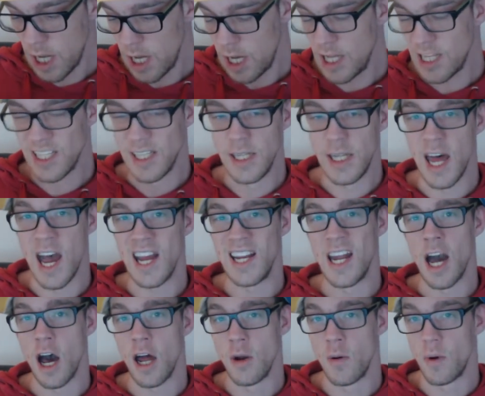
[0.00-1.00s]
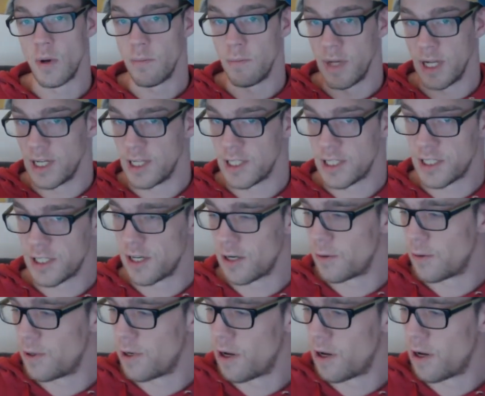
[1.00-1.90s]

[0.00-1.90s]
It's 900 minutes, so you